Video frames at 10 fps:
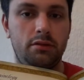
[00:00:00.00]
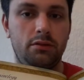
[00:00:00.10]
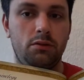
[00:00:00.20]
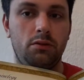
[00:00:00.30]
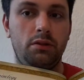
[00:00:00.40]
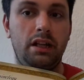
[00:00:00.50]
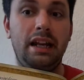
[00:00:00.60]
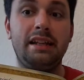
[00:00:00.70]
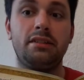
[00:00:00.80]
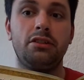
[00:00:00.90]
or at
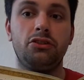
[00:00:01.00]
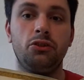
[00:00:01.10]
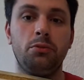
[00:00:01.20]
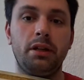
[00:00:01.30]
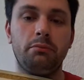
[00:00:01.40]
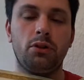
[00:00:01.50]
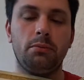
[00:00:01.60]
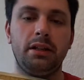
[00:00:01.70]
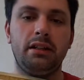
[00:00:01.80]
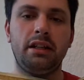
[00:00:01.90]
least zoom in
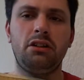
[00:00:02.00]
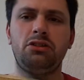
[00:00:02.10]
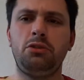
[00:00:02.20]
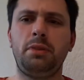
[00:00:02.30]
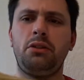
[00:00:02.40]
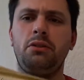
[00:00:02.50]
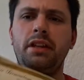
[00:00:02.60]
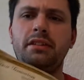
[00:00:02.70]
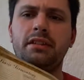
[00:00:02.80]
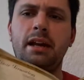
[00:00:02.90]
properly. Can I zoom in on
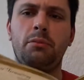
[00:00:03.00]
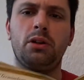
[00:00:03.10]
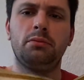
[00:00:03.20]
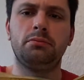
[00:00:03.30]
this camera?